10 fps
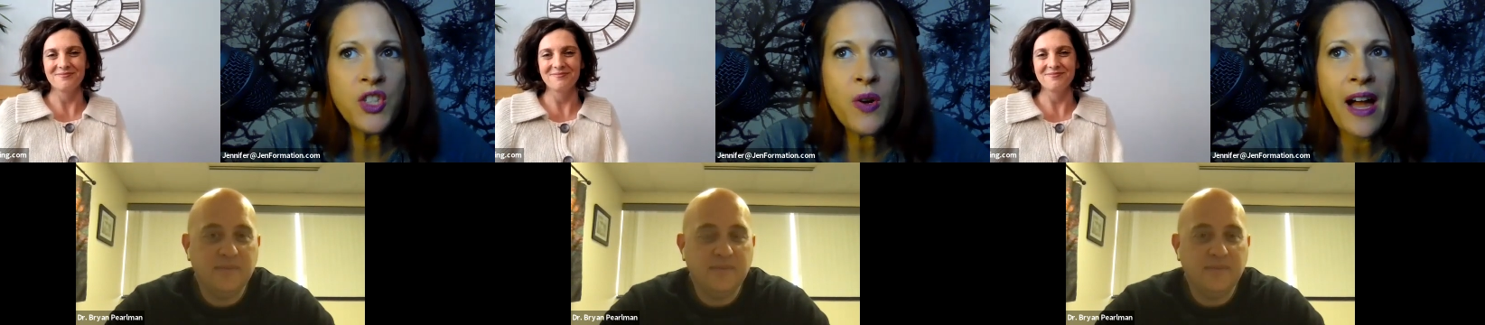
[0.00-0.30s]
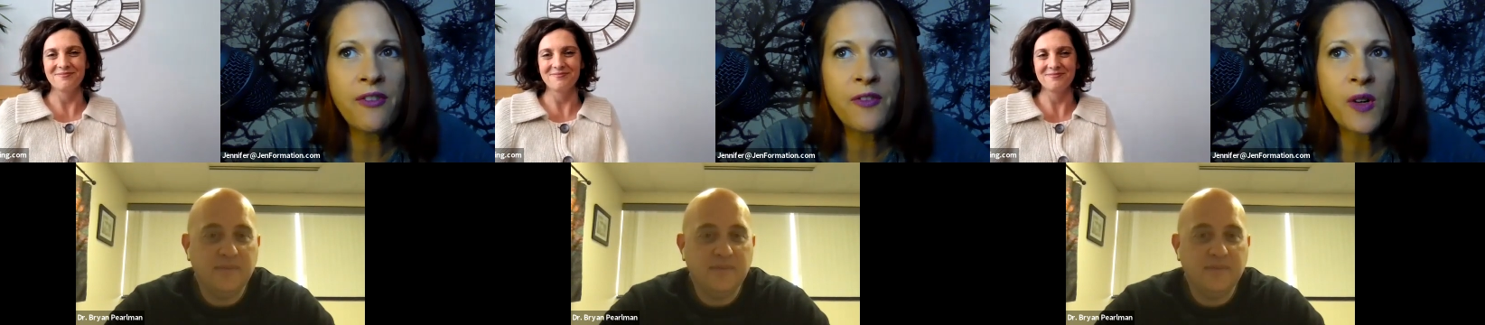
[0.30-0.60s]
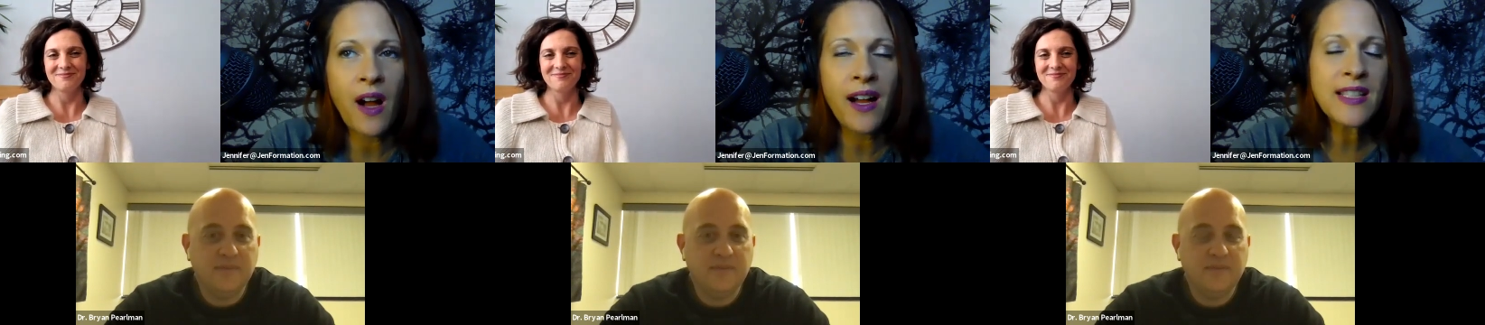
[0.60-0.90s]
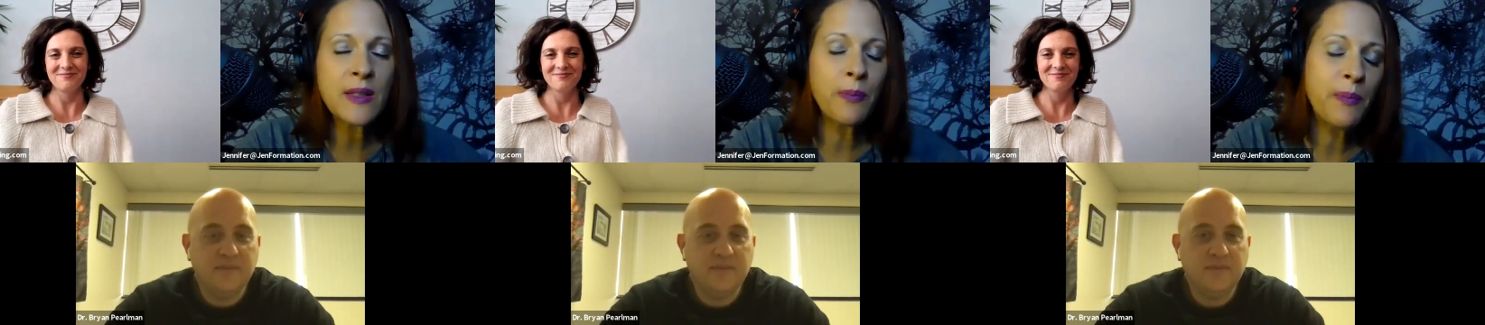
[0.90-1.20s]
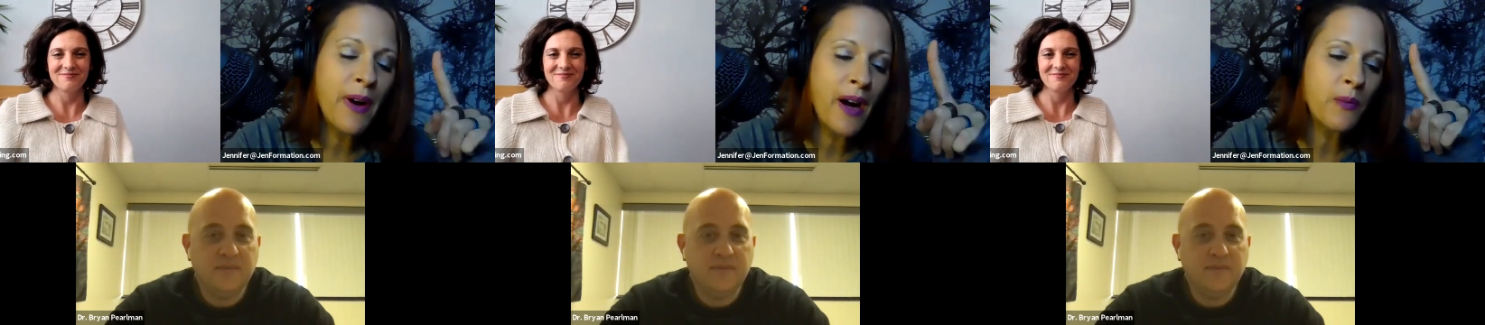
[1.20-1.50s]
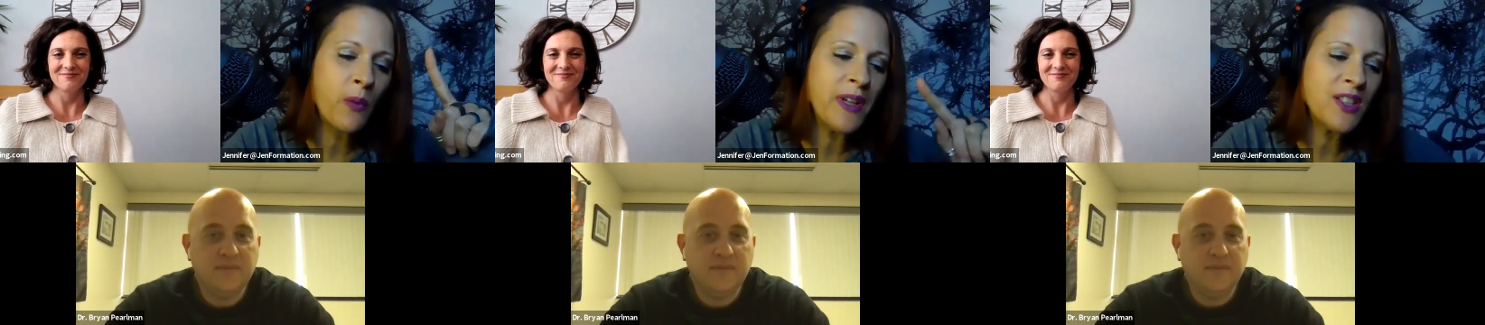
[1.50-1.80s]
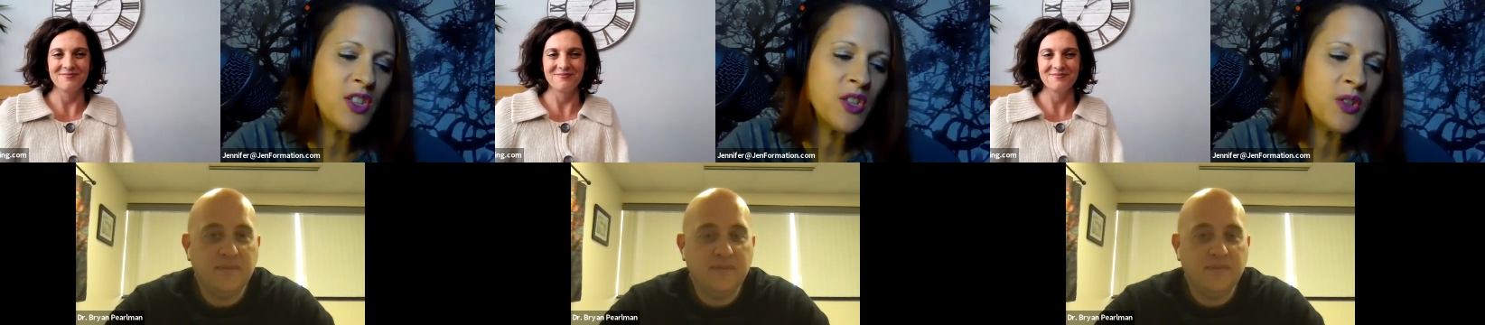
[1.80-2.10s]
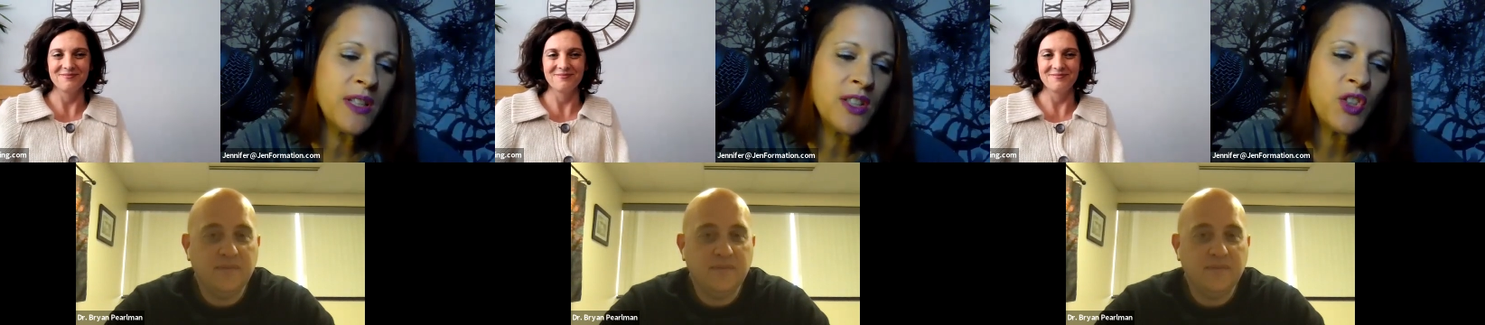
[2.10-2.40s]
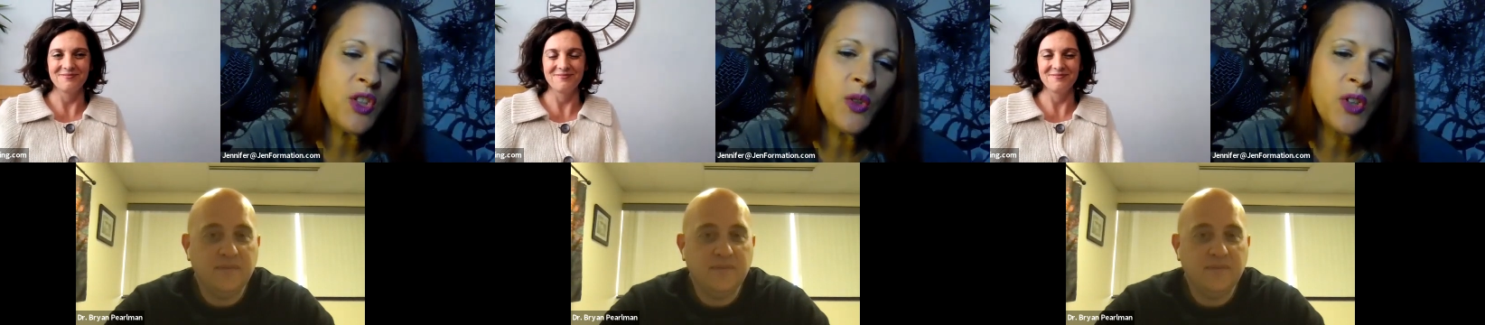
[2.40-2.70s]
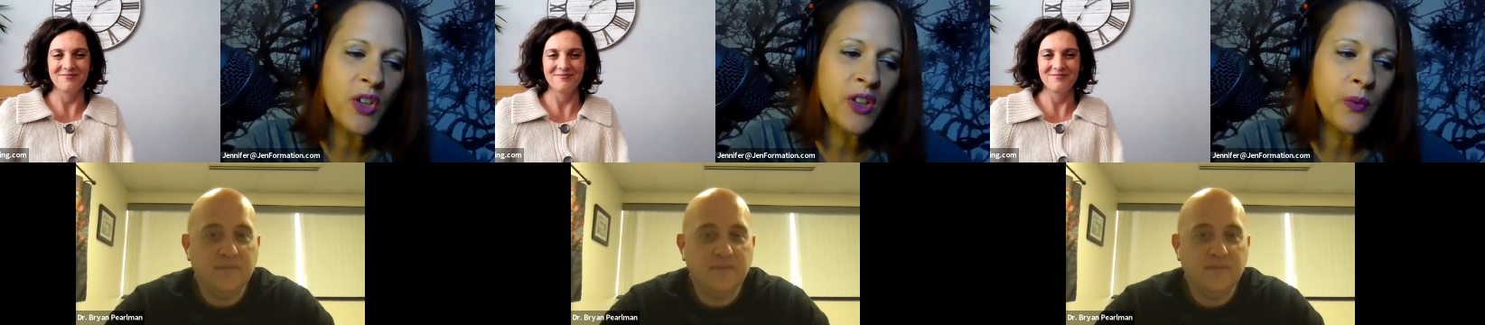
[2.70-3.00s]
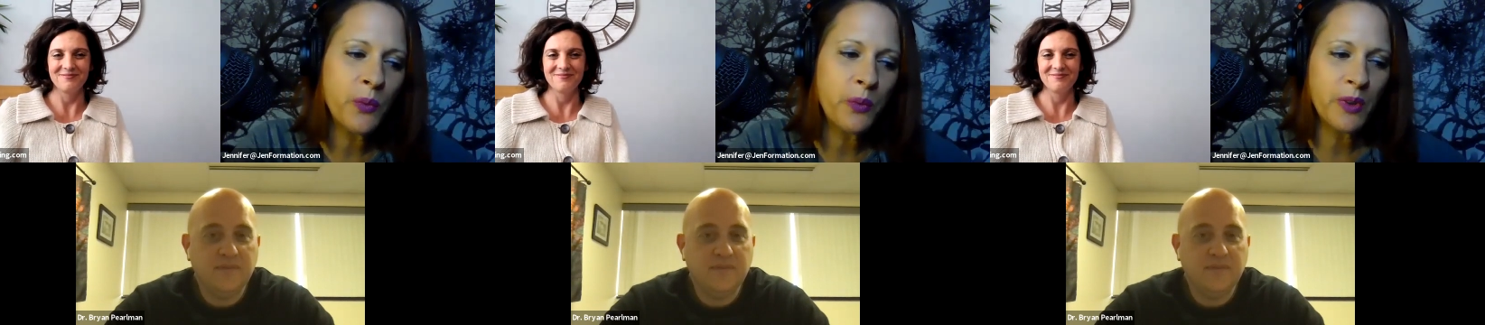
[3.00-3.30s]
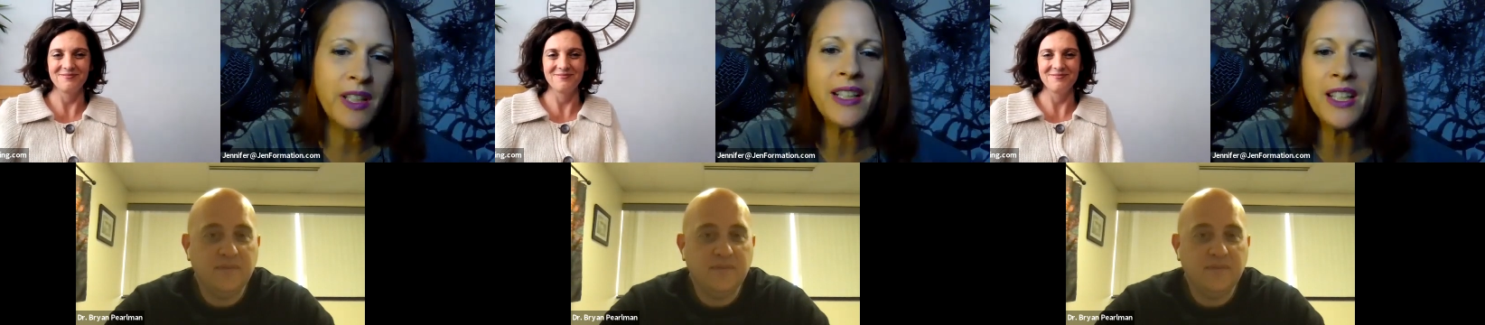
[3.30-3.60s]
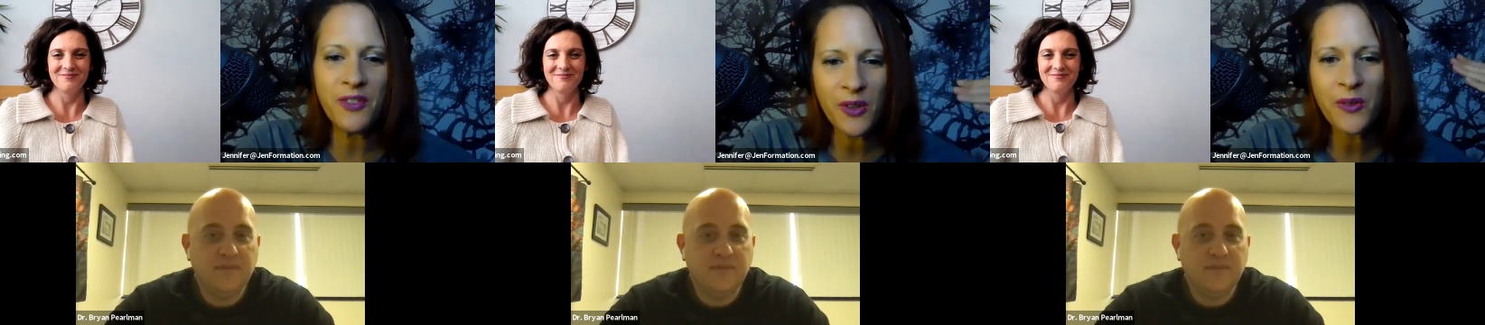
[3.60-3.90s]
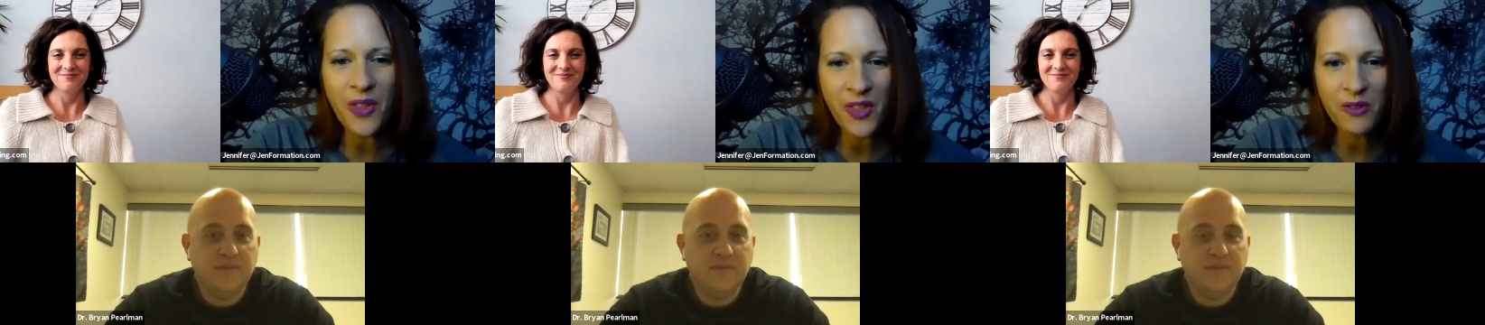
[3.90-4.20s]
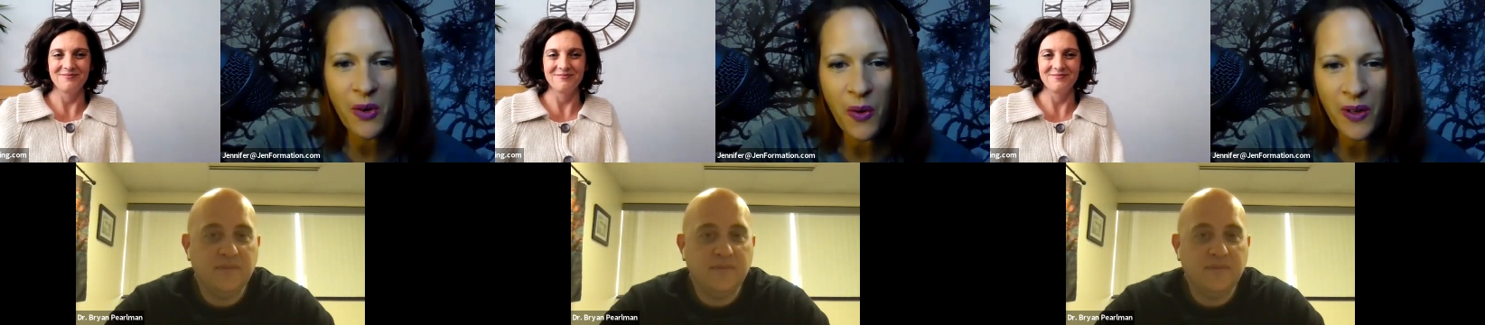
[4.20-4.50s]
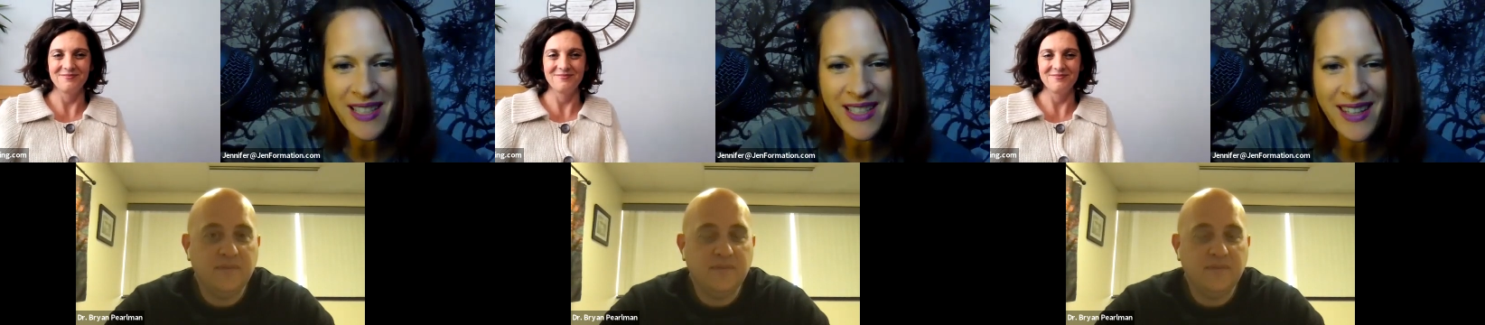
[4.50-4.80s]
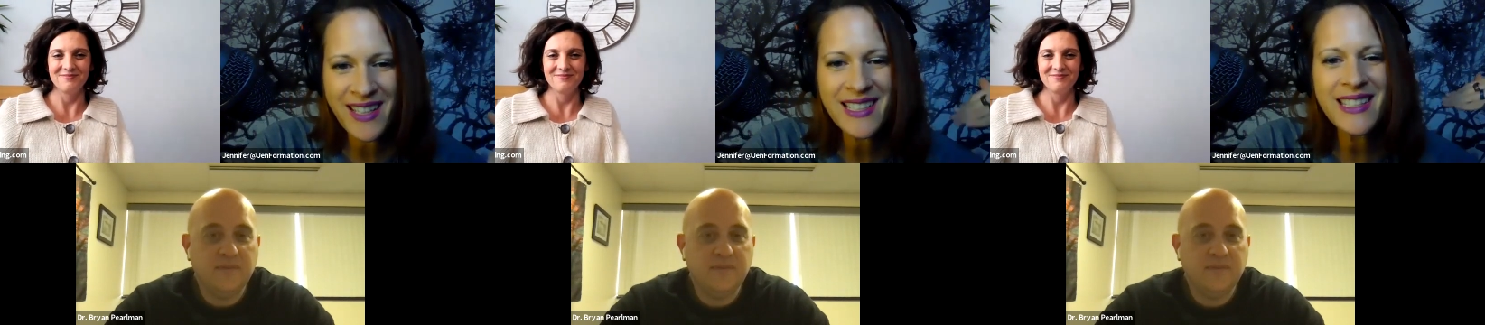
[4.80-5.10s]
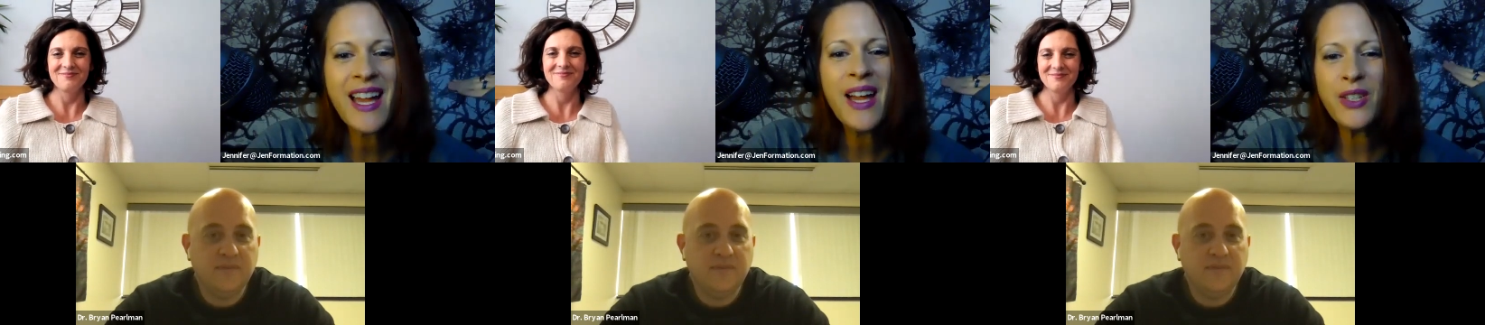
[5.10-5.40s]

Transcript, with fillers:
Speaker 1: do you have for us, but what we could do is you could, we're going to give you the recording to this.